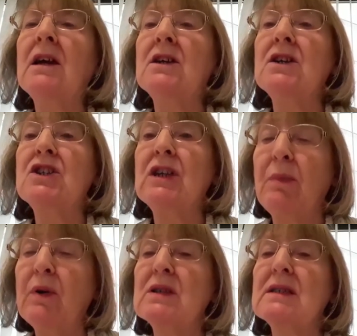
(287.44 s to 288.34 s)
she
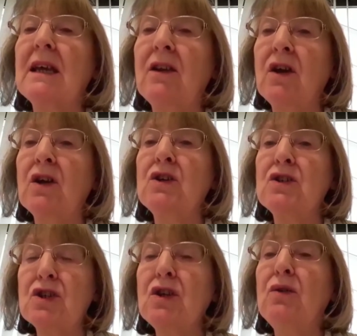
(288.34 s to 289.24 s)
puts in
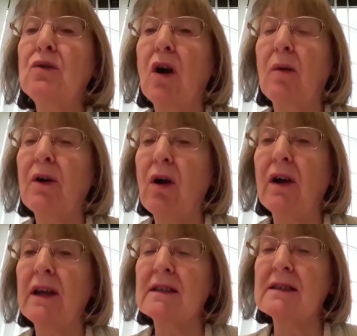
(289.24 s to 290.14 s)
2 copper
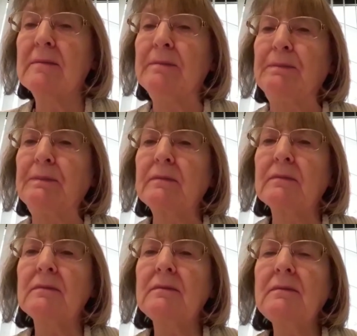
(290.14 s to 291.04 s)
coins.
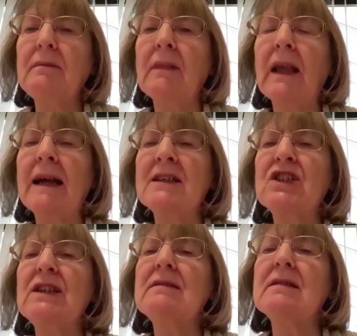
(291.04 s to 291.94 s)
And
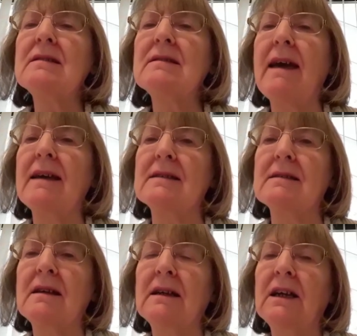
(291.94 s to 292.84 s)
Jesus
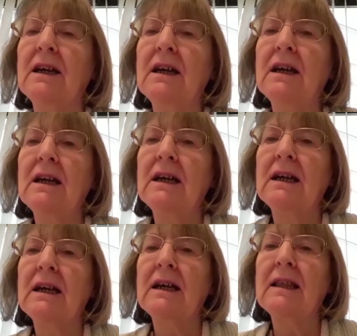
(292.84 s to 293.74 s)
says
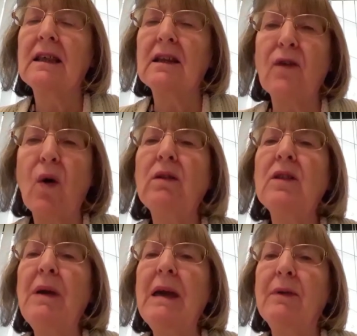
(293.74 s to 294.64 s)
that of all the
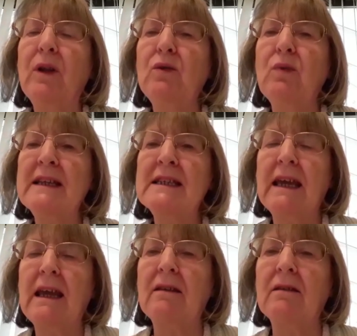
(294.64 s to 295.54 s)
people who went
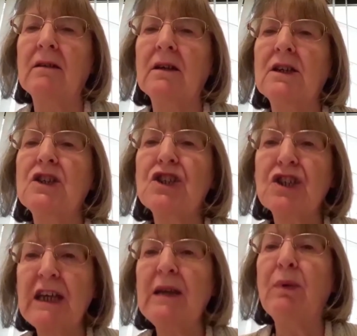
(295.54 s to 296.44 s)
in,
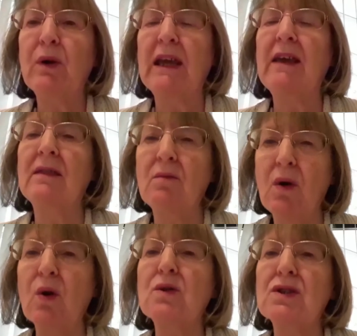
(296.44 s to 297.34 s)
she put in the
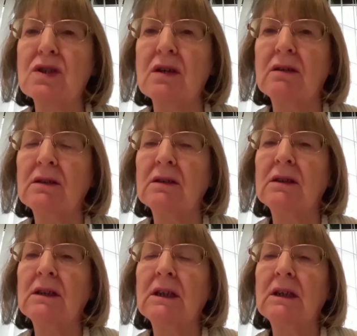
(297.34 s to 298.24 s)
most,
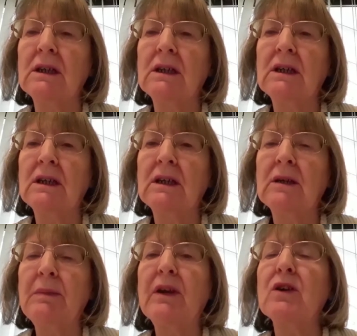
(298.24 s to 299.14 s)

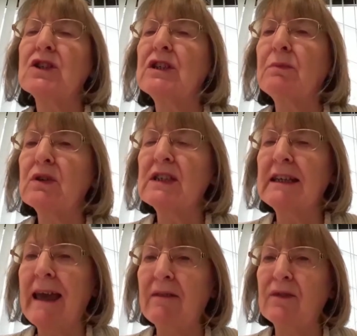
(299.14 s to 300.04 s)
because she put
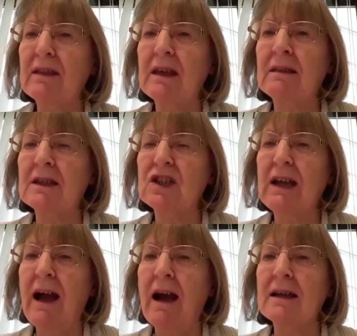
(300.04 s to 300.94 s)
in everything that she
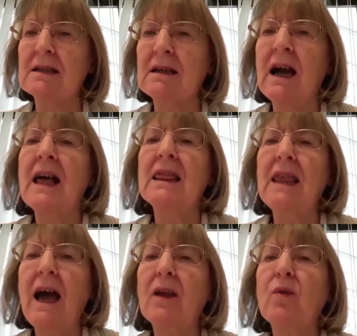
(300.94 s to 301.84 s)
had. That